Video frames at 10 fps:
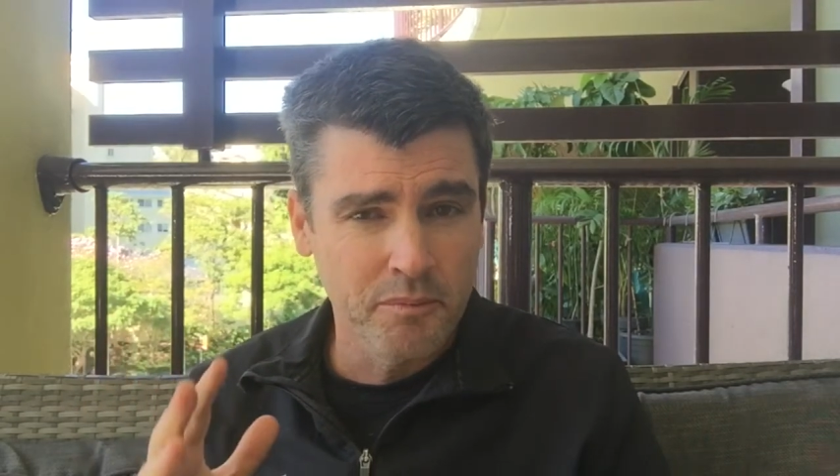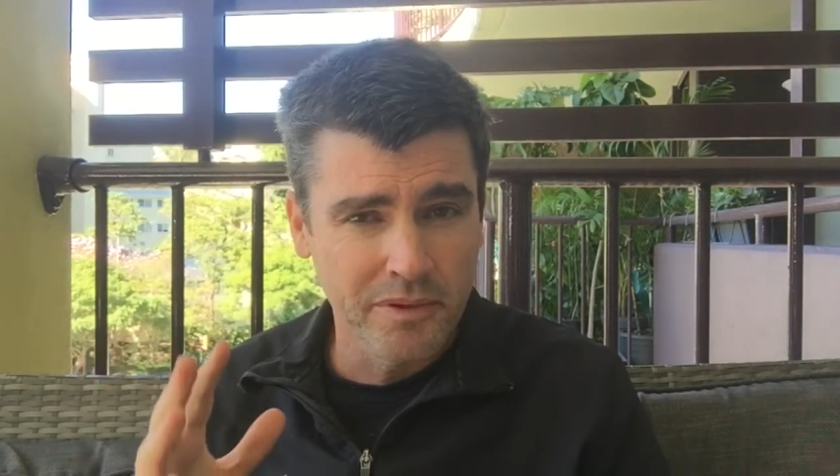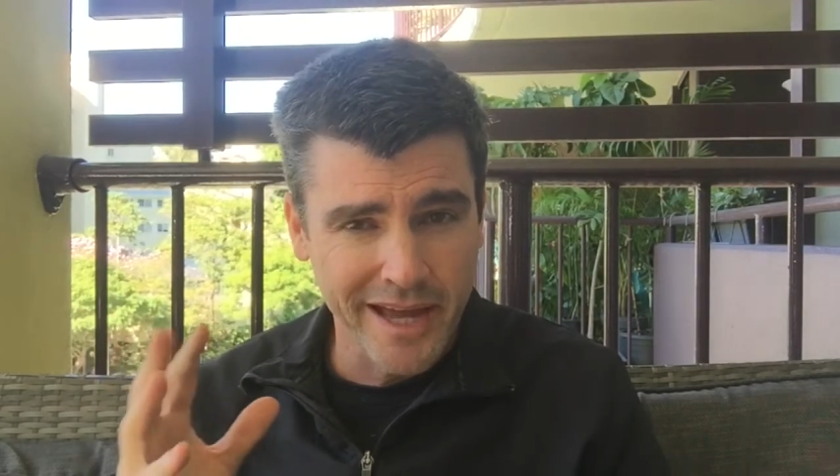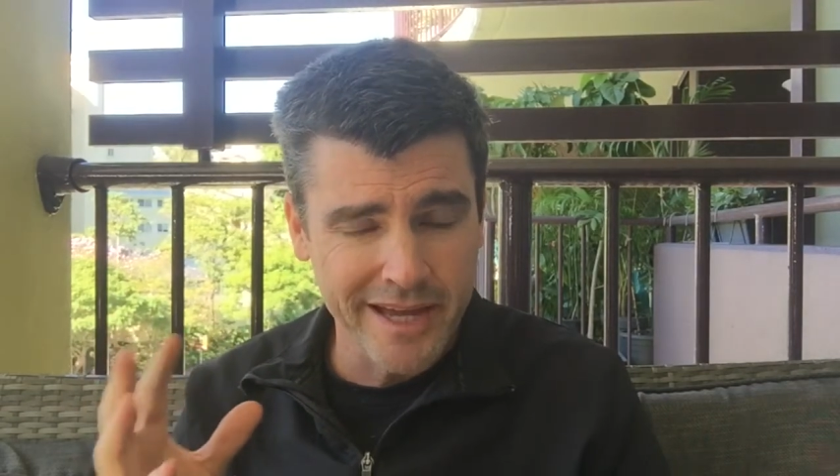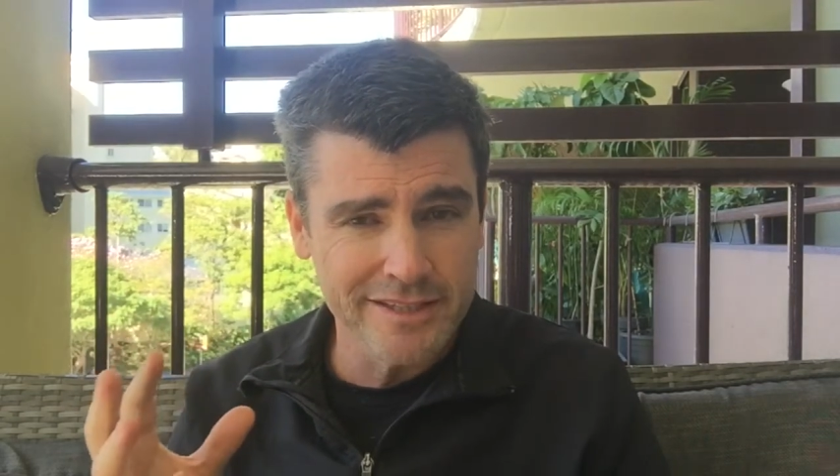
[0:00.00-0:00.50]

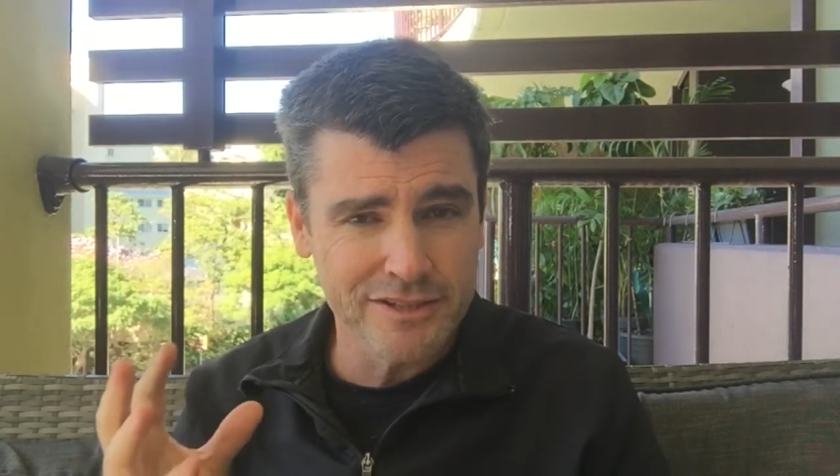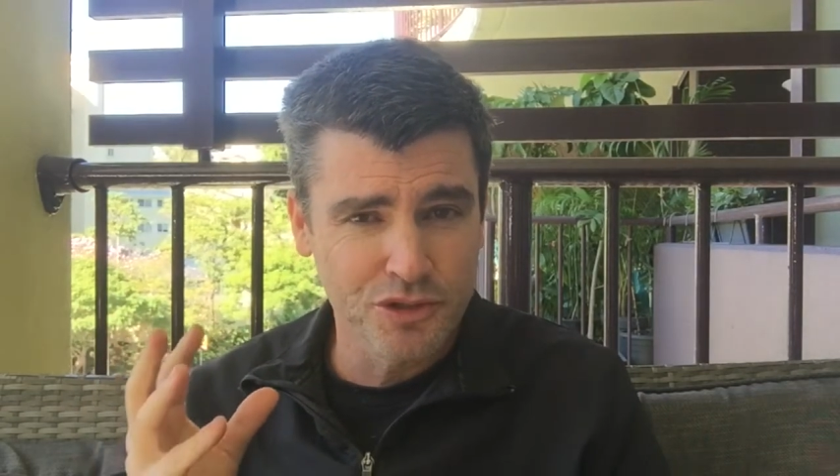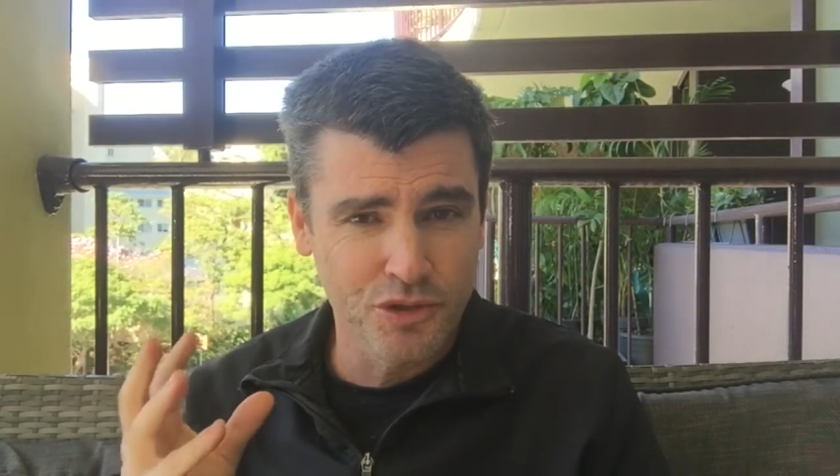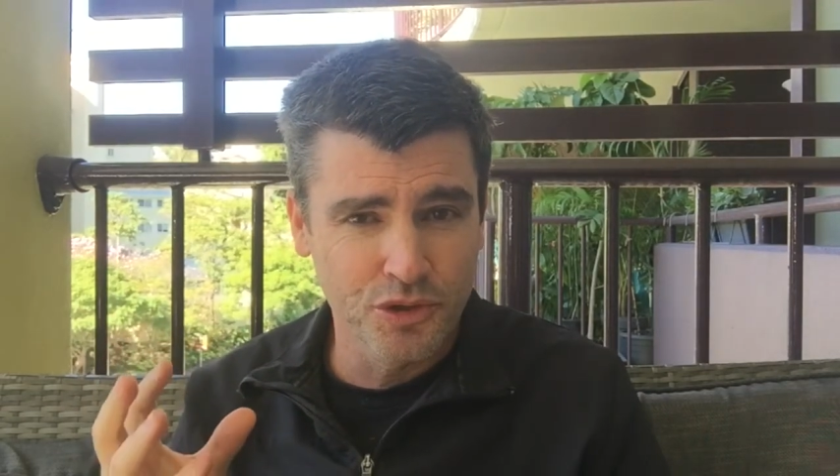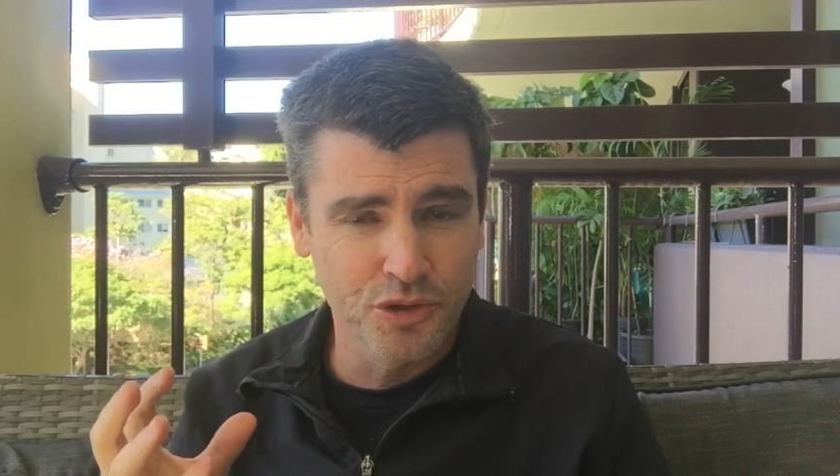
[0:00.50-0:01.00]
players
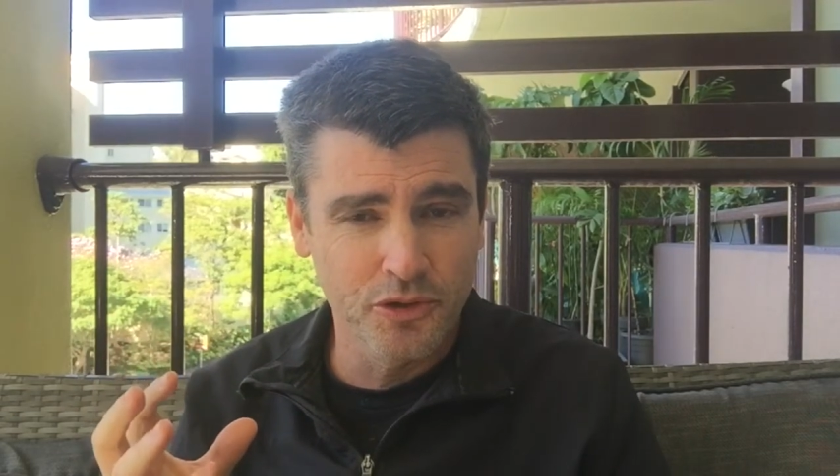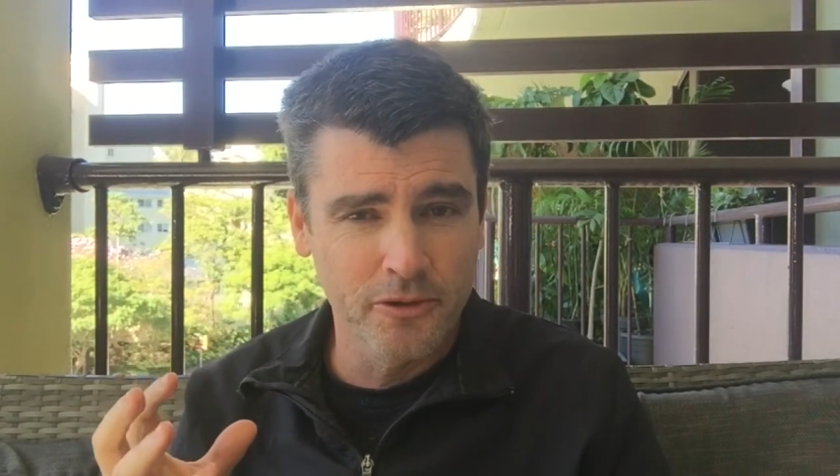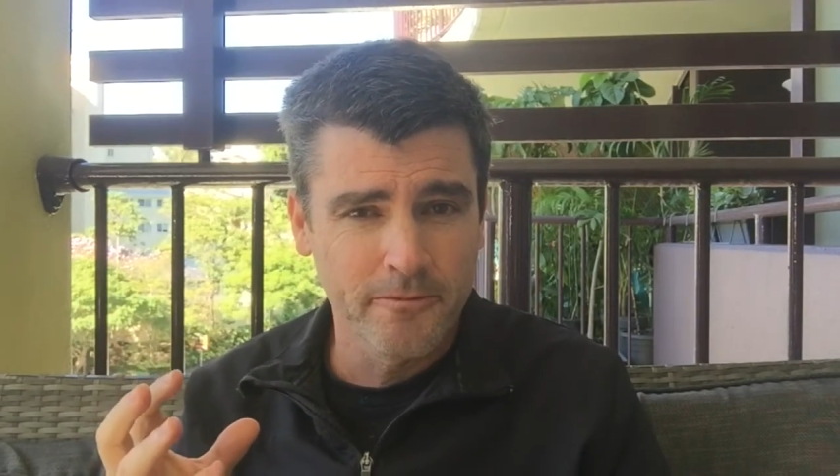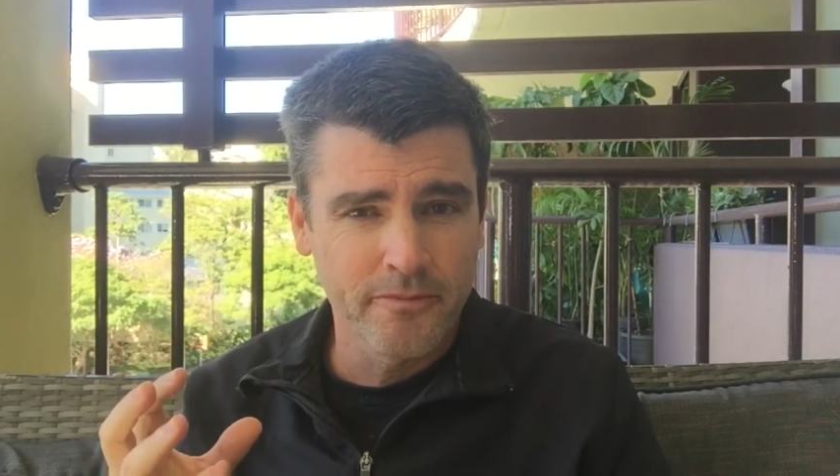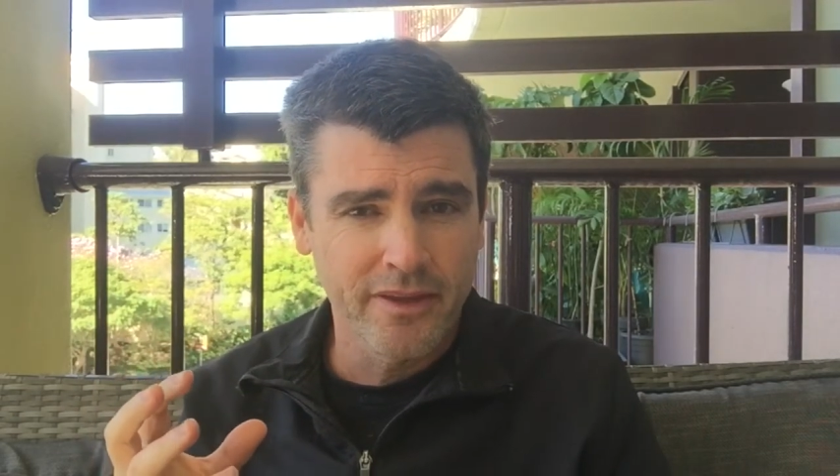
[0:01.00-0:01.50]
who
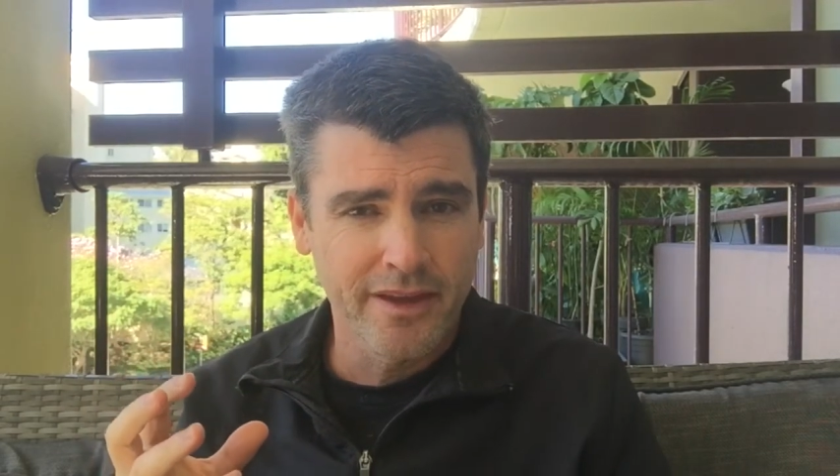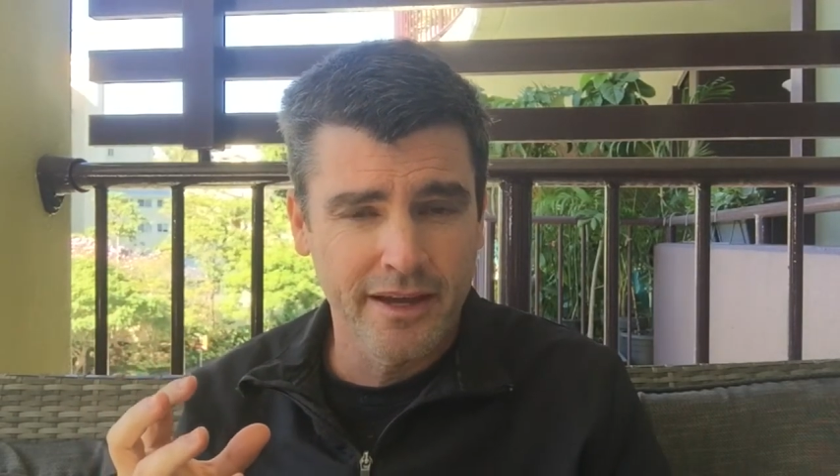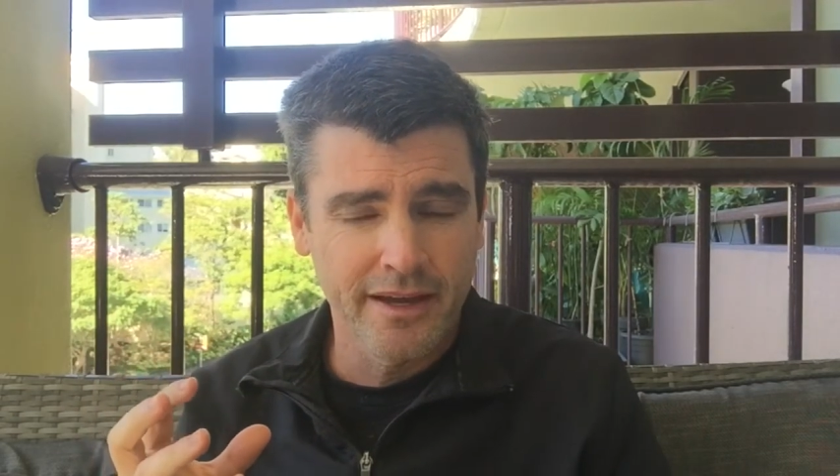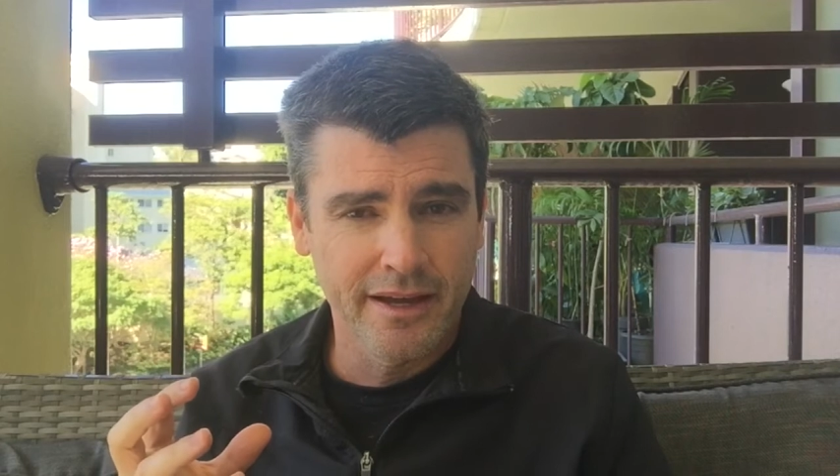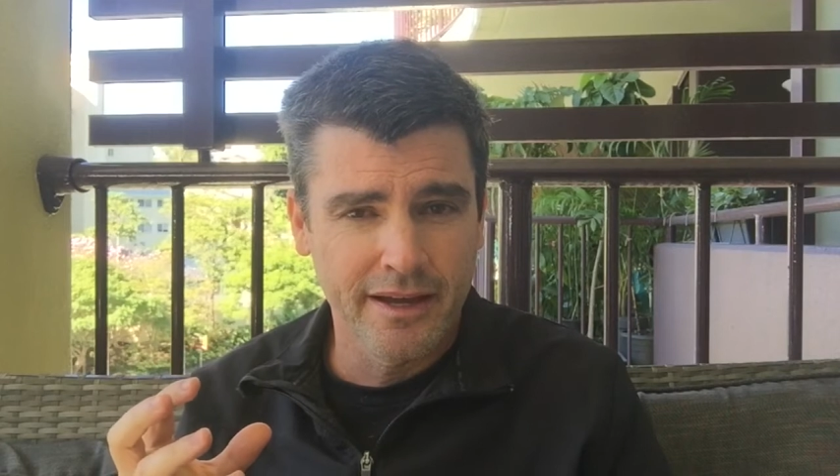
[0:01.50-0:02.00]

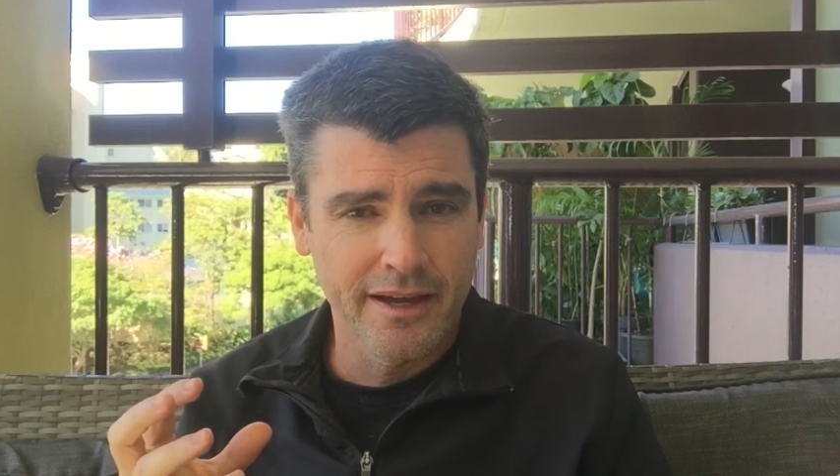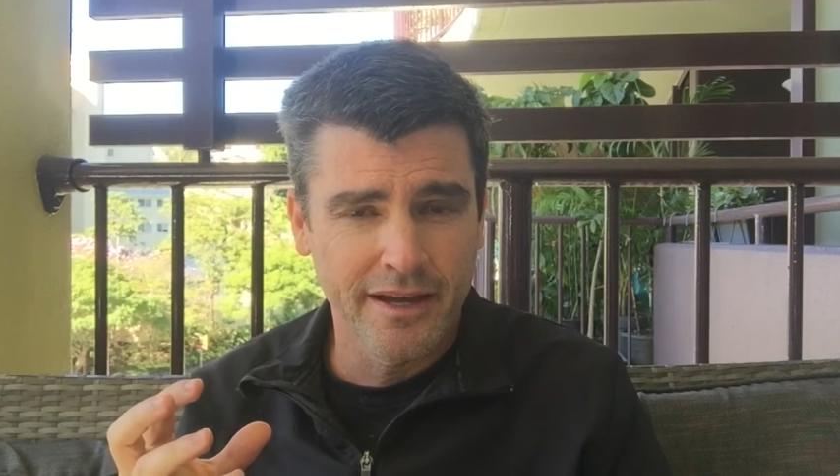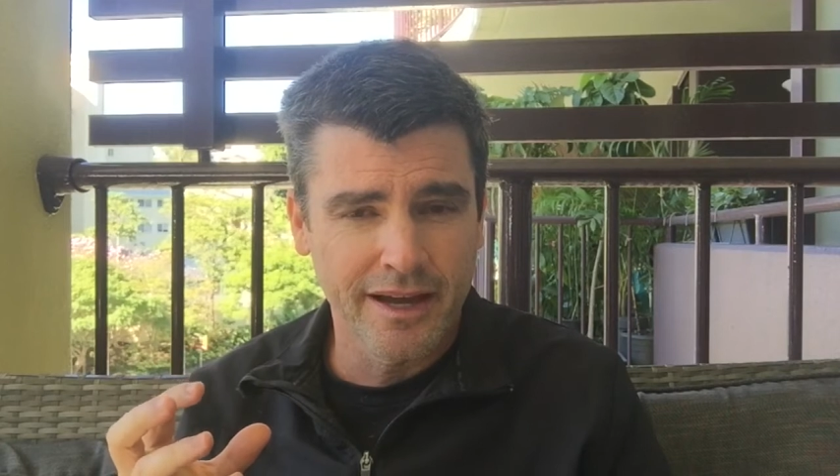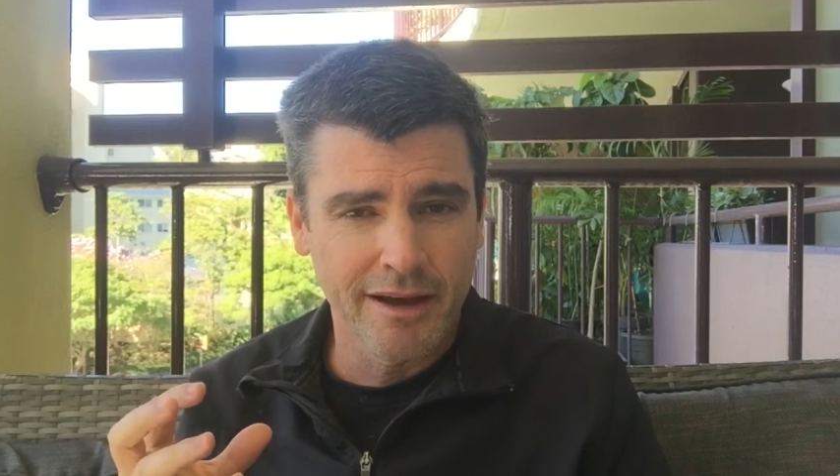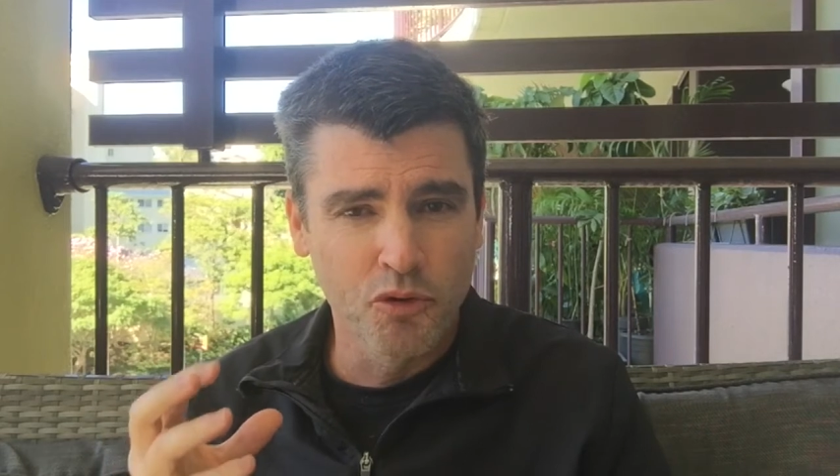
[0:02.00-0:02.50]
are